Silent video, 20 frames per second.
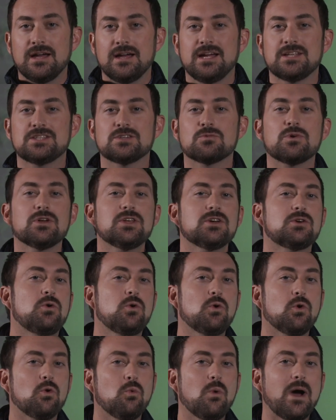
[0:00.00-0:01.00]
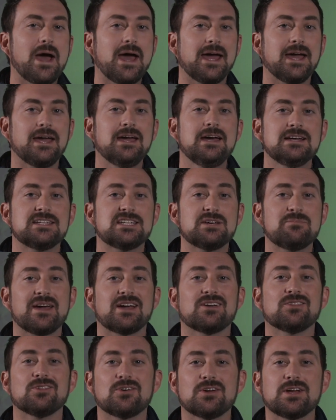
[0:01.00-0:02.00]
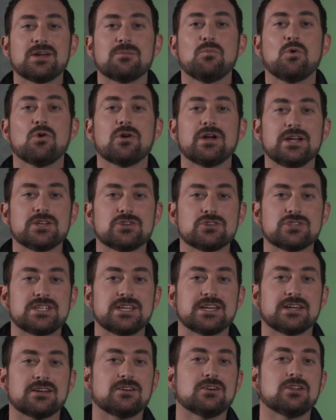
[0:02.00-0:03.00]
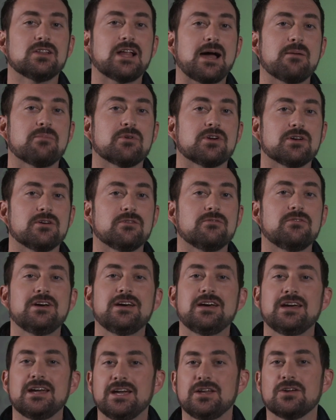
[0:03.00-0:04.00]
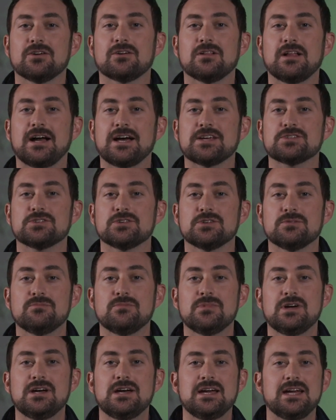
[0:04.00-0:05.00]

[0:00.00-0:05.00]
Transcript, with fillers: It's a really cool way to make learning more interesting and collaborative in your classroom.